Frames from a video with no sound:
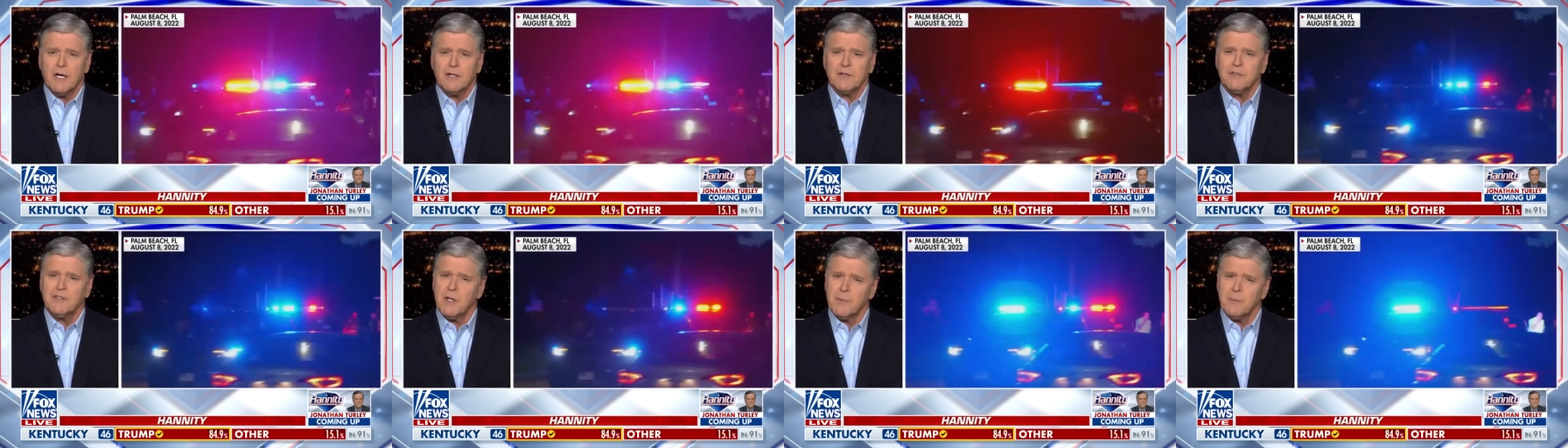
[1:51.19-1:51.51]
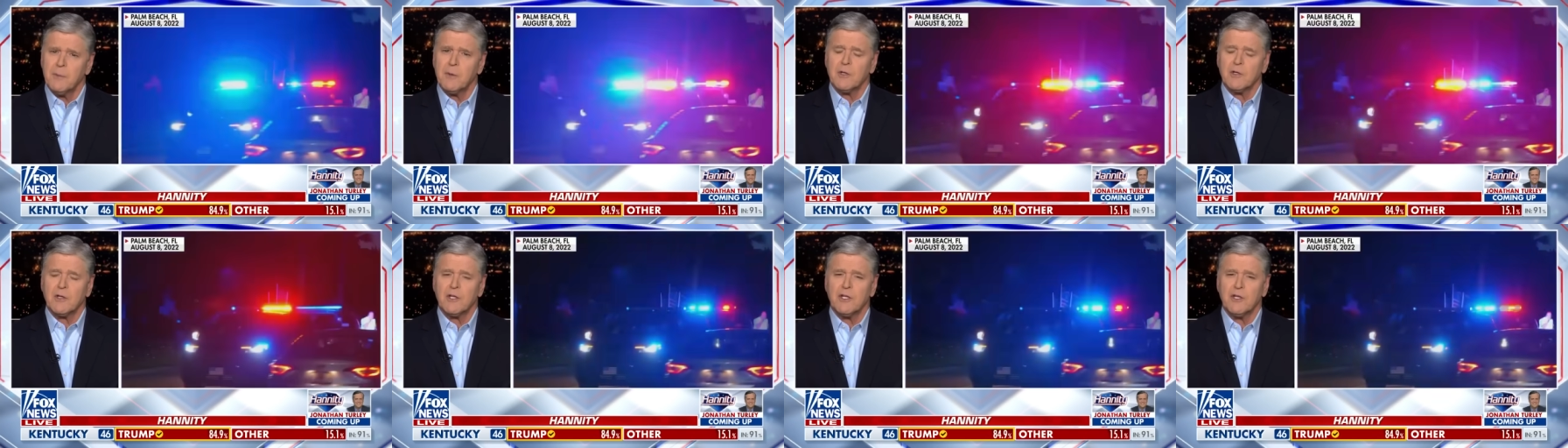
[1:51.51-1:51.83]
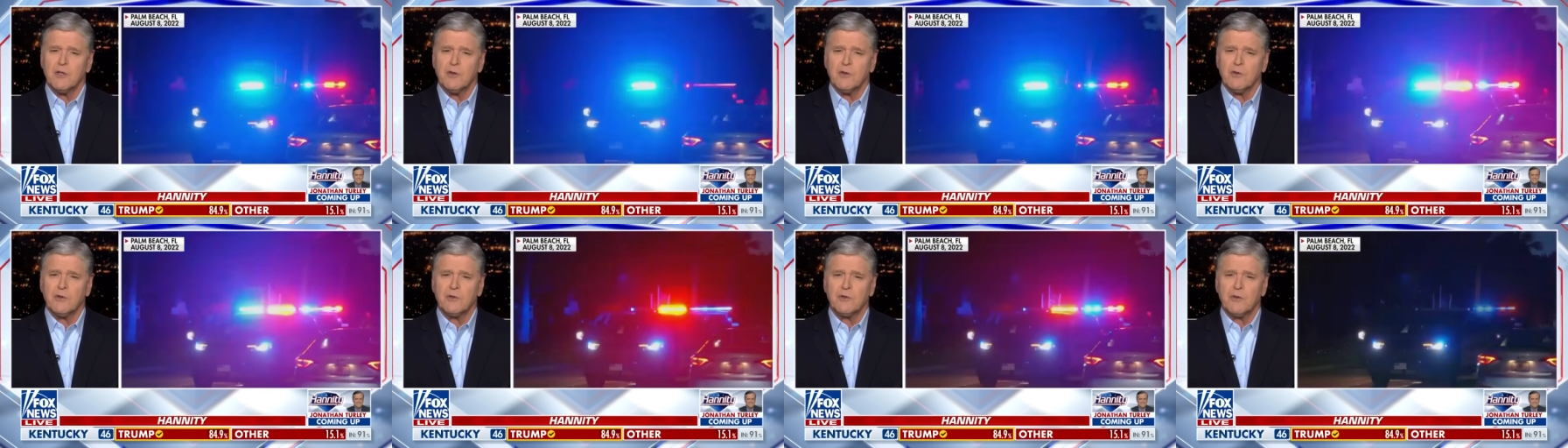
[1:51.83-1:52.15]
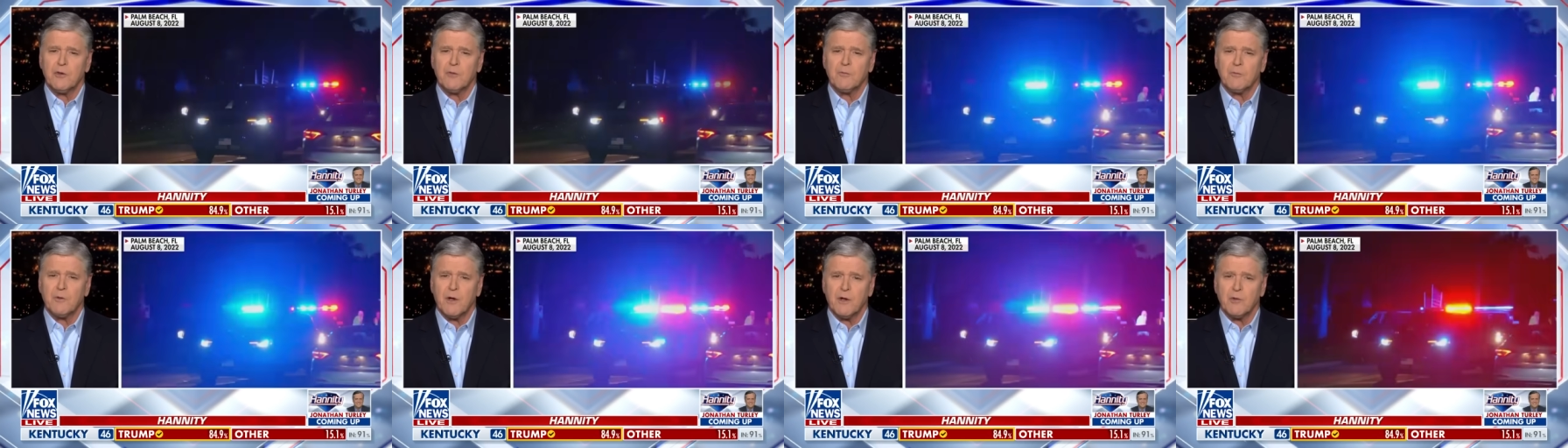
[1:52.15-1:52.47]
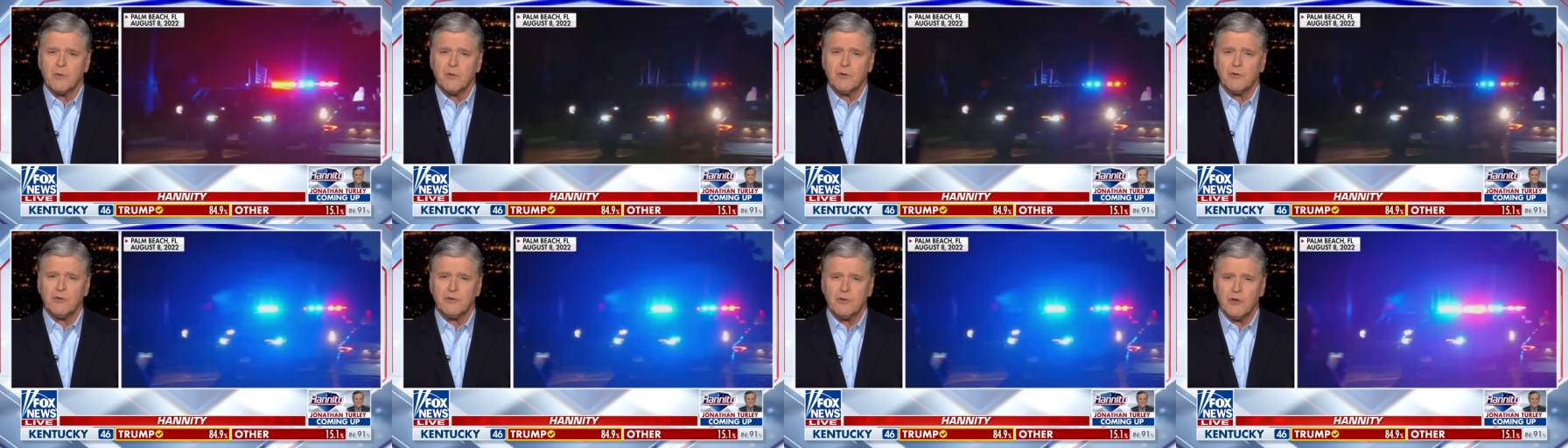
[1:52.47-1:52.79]
typically used in
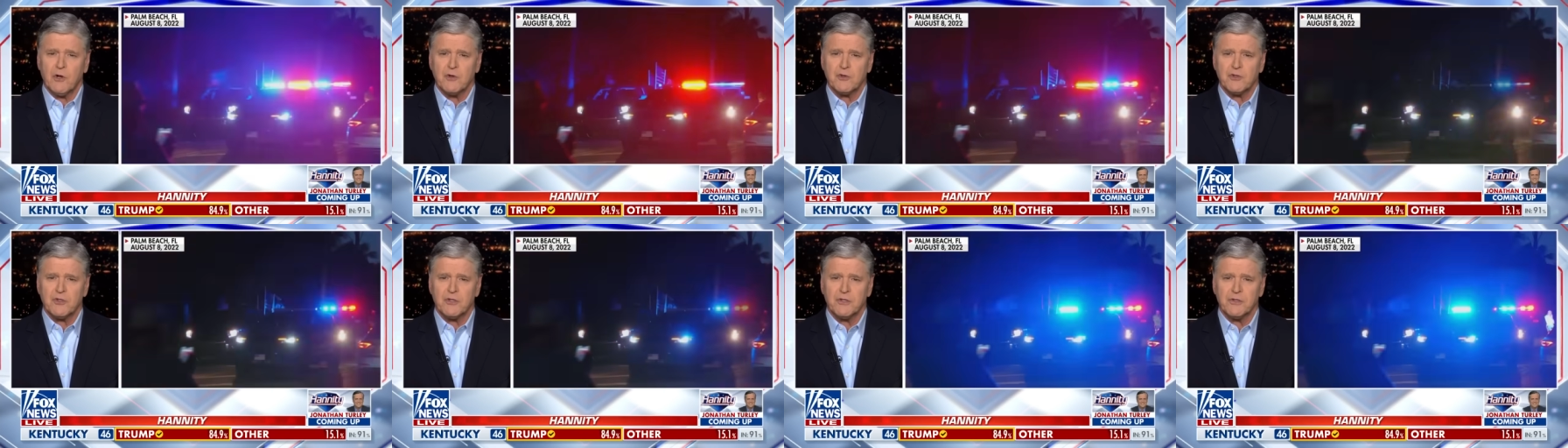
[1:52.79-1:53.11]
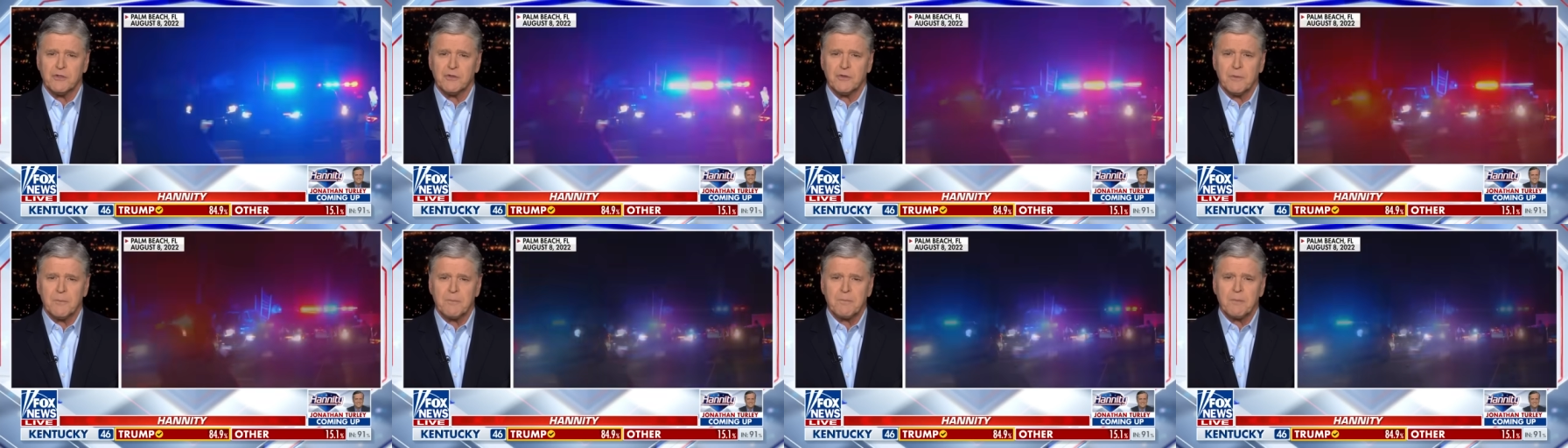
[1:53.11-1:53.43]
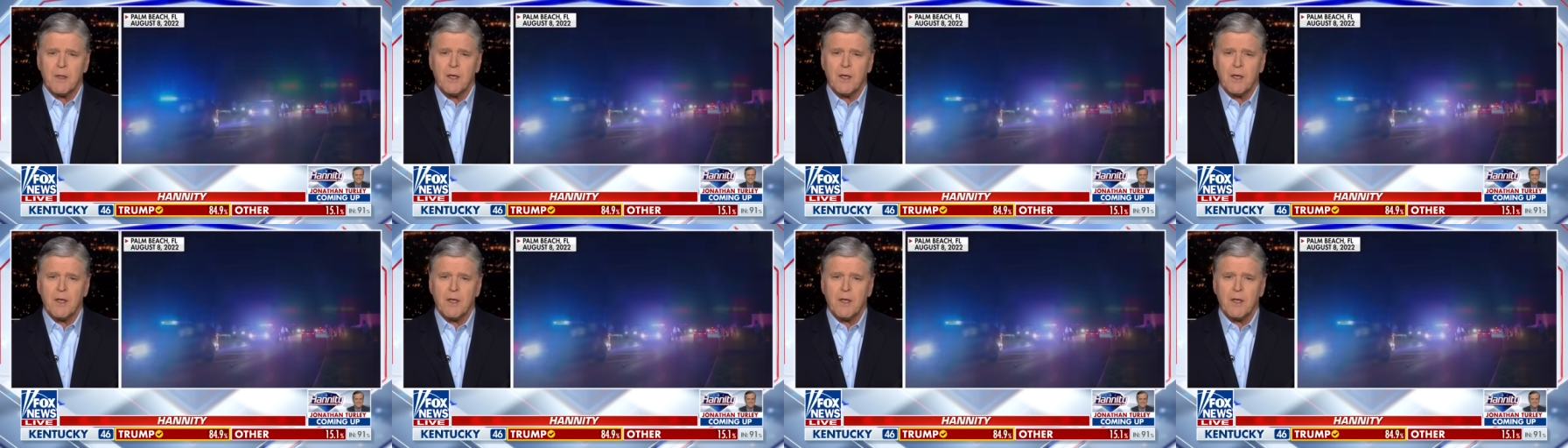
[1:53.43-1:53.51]
federal searches.